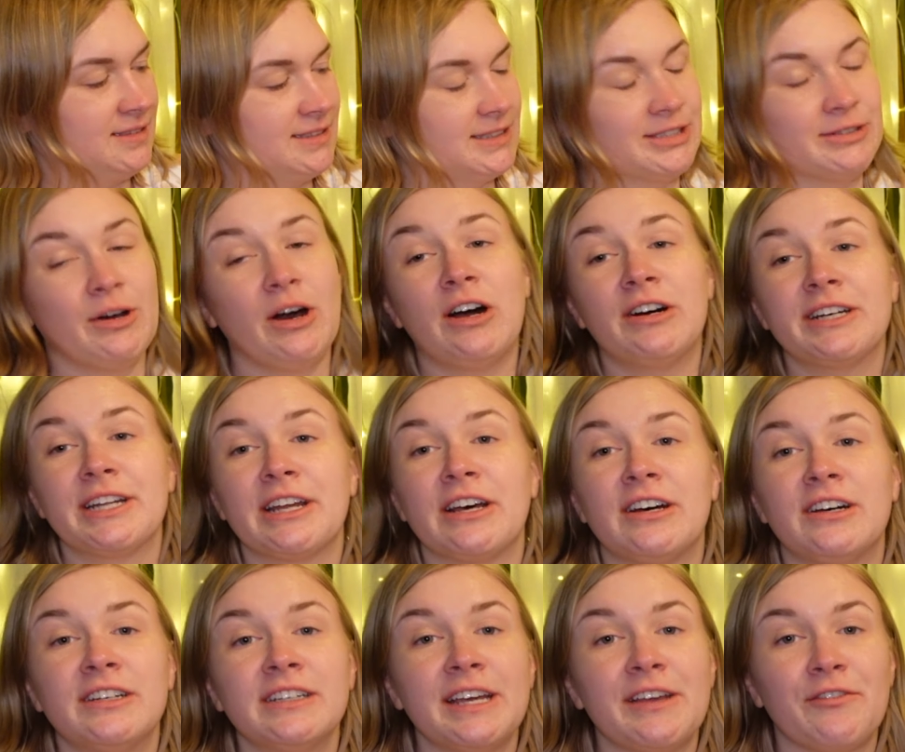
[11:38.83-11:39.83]
So all in
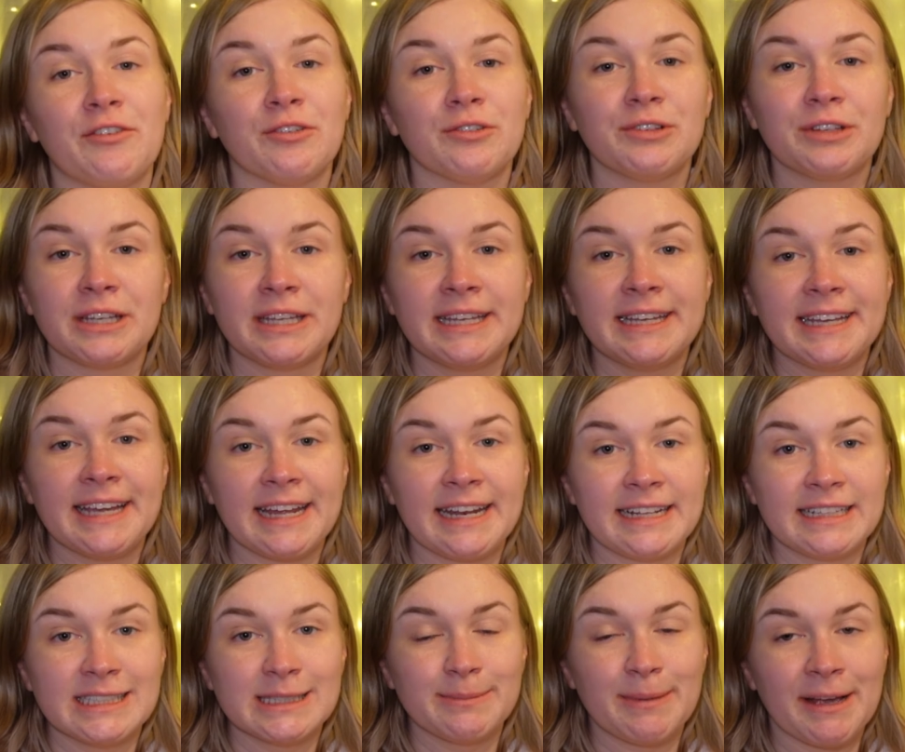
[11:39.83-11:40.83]
all, if you're looking at
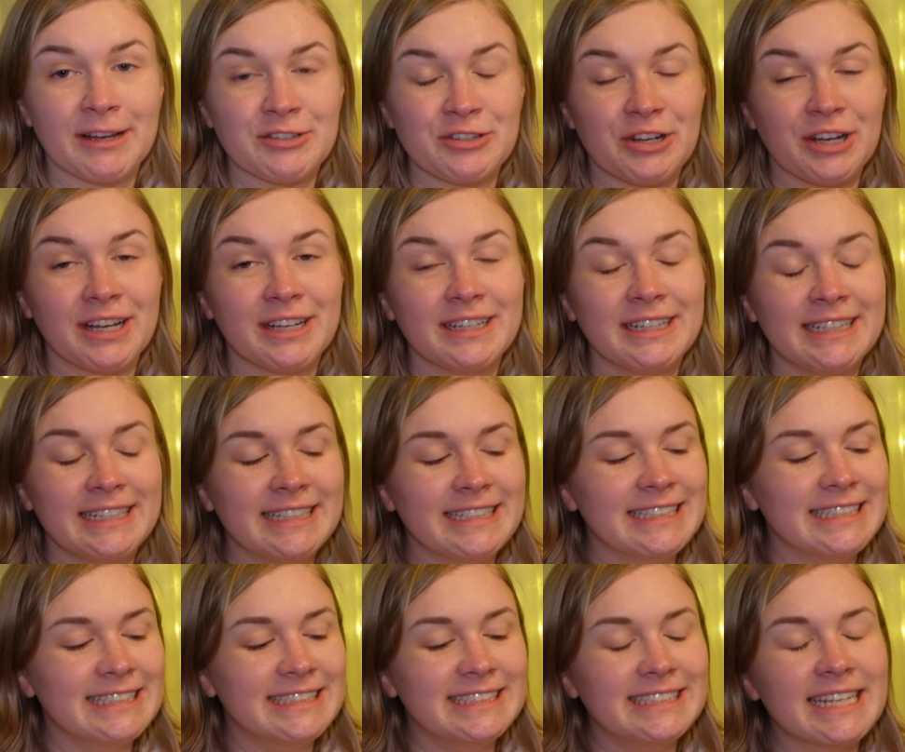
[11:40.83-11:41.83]
getting the Spectra,
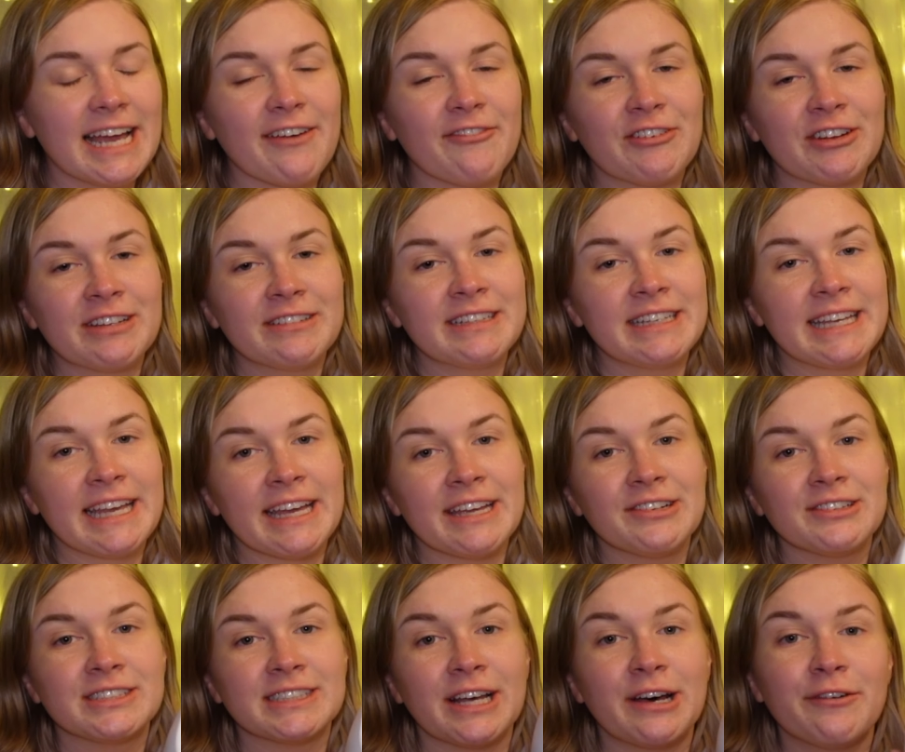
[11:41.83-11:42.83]
definitely get
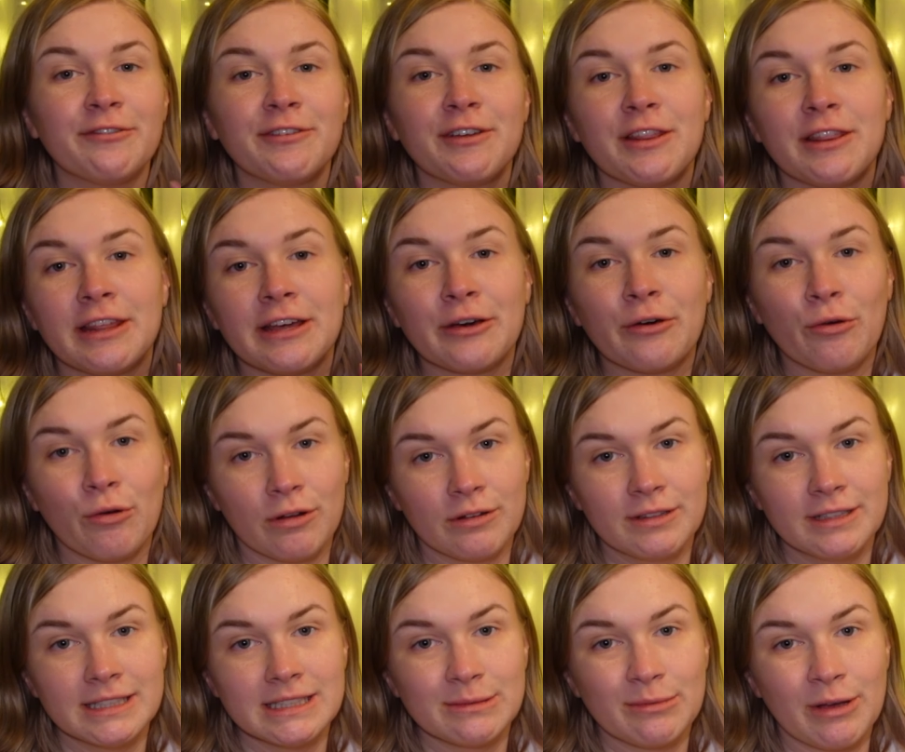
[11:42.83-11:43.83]
yourself the
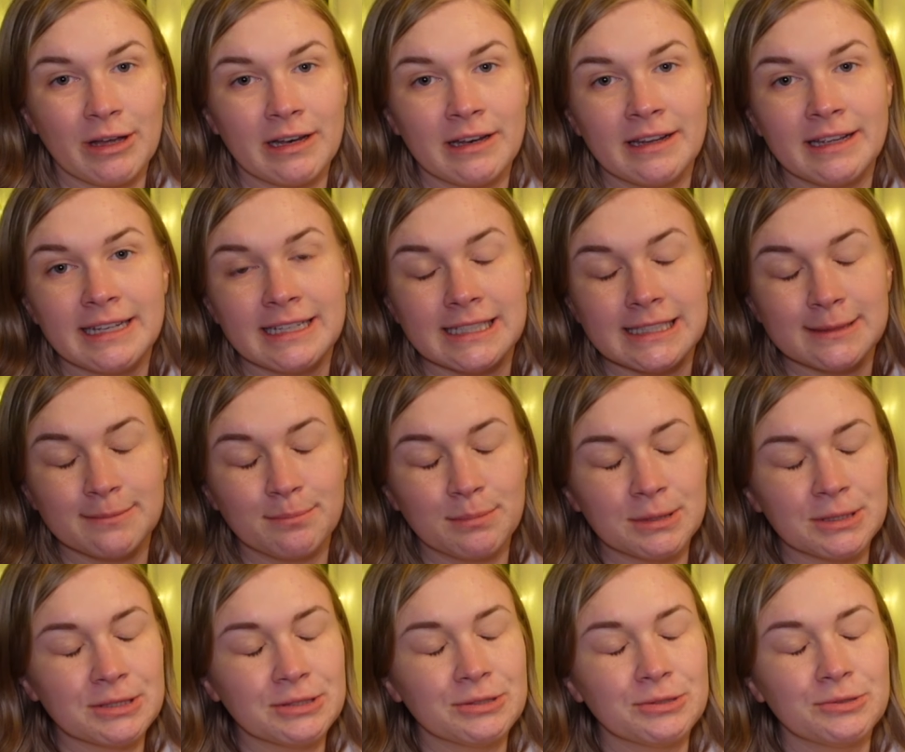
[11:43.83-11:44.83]
cordless one. It is
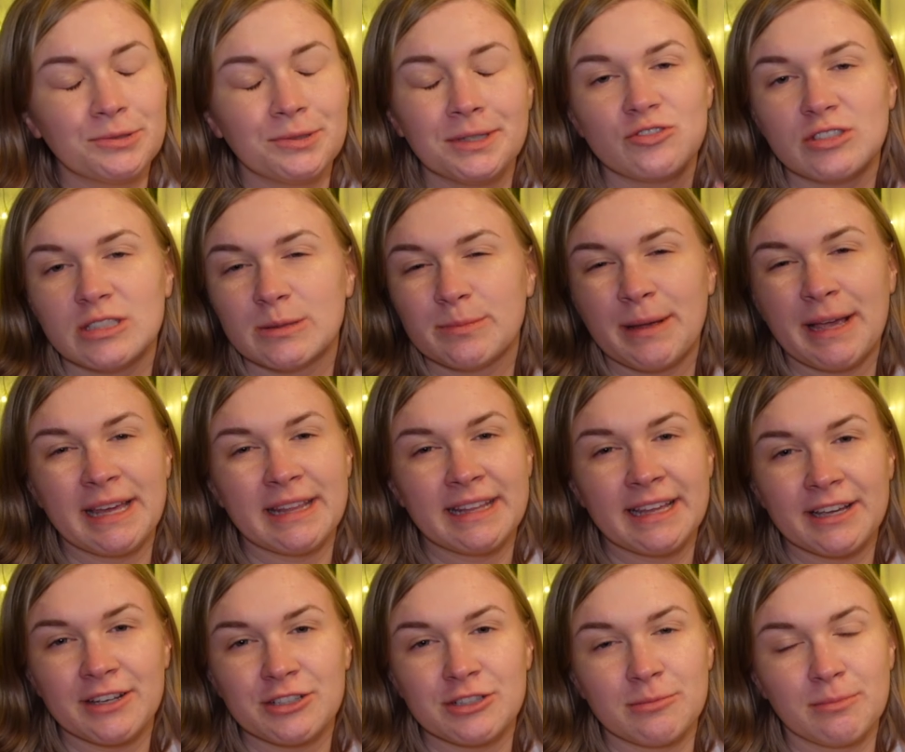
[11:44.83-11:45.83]
blue, just pay the
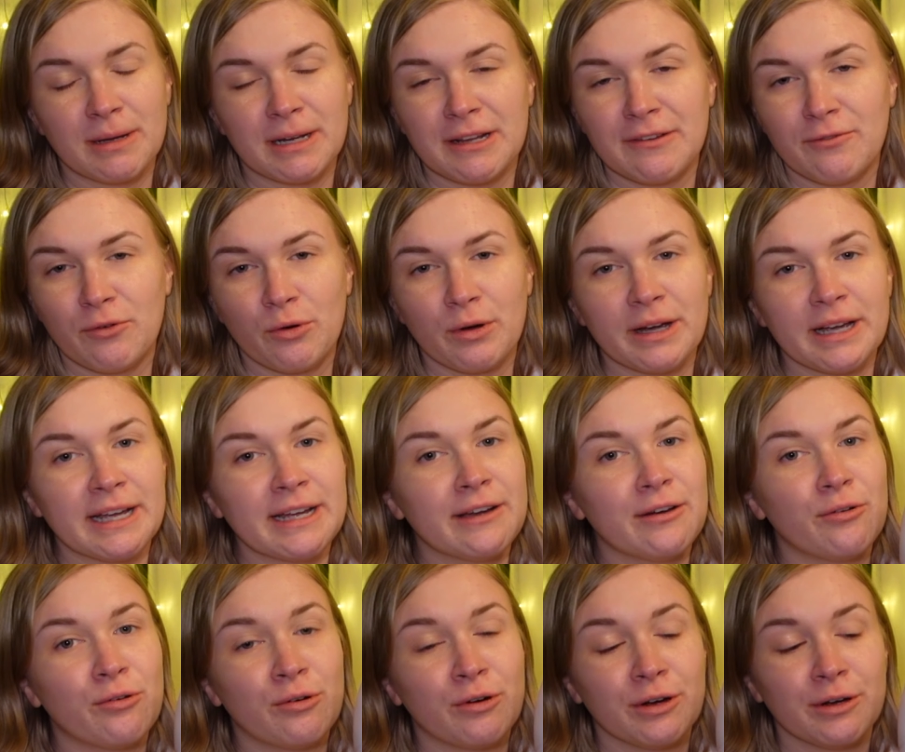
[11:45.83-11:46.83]
extra money for it,
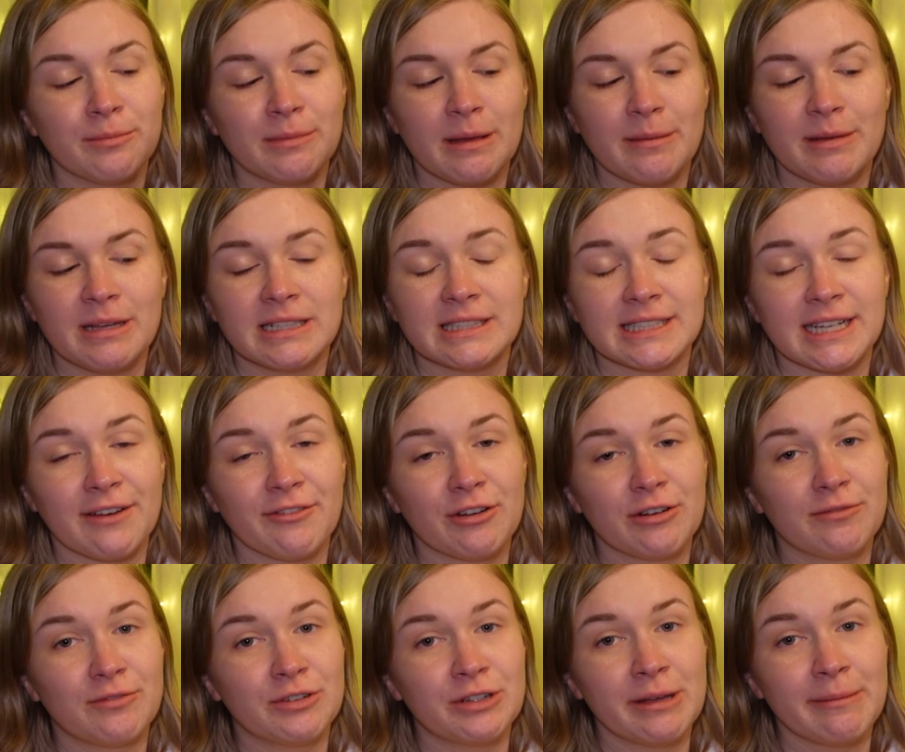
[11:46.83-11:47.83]
or maybe it's
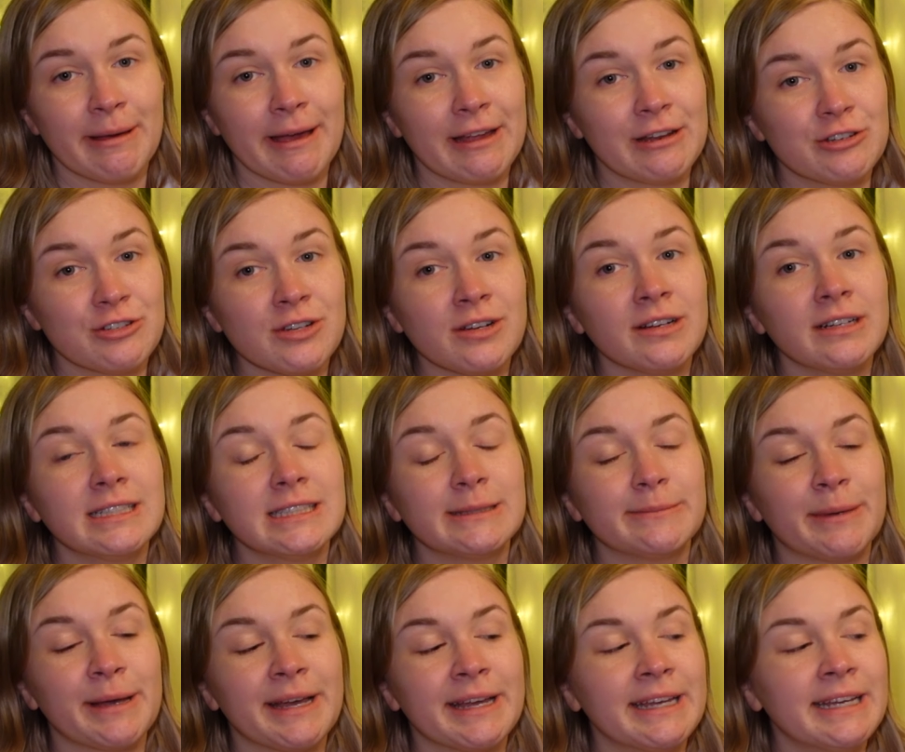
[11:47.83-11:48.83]
covered fully by insurance,
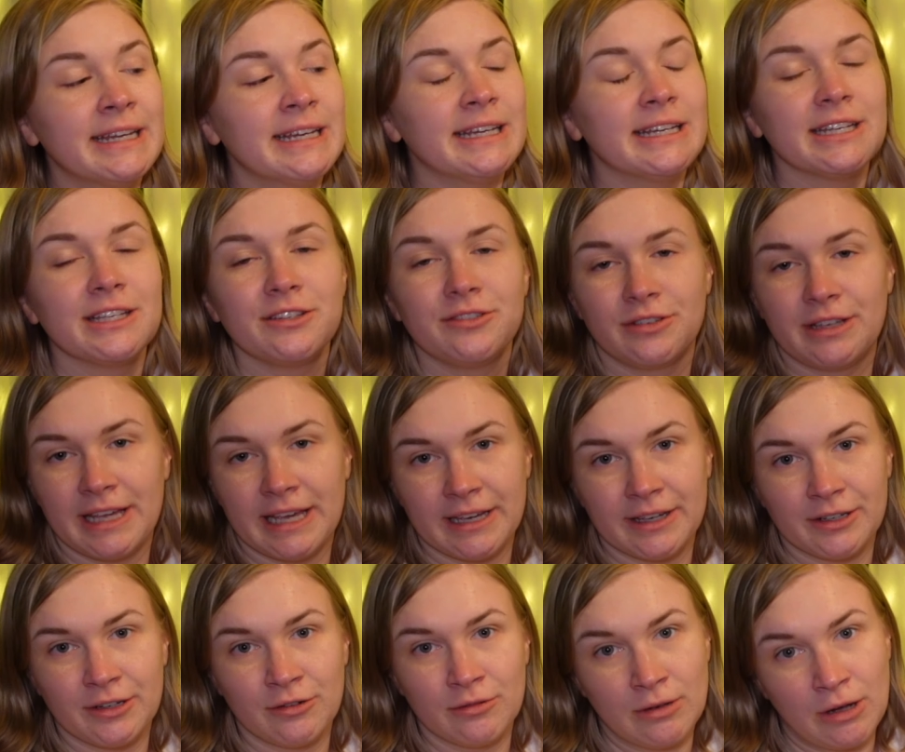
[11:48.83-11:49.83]
but you
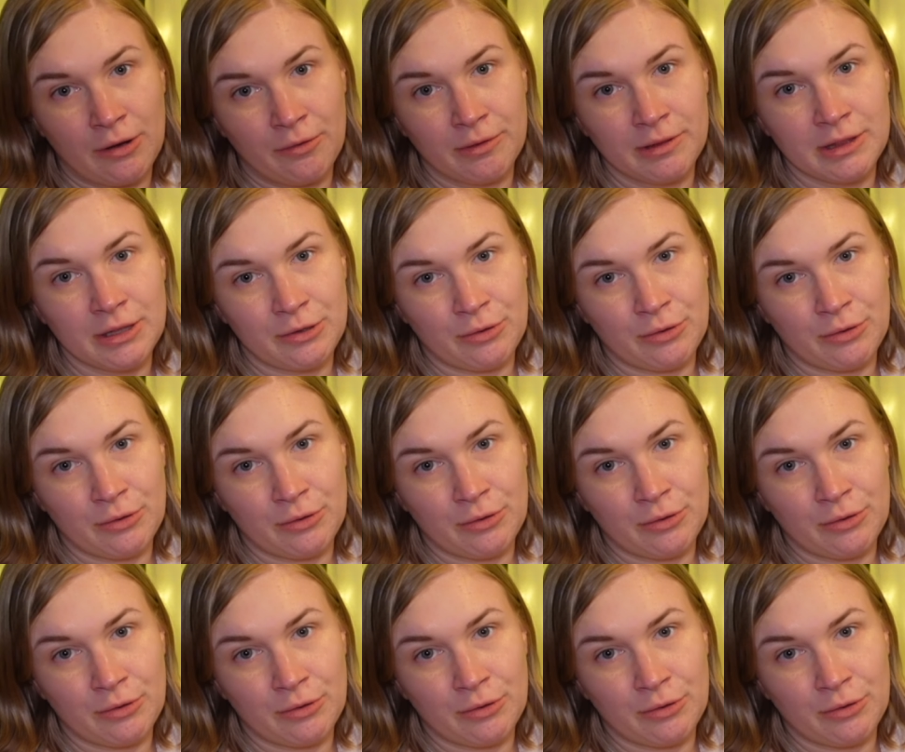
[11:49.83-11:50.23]
can't go wrong with the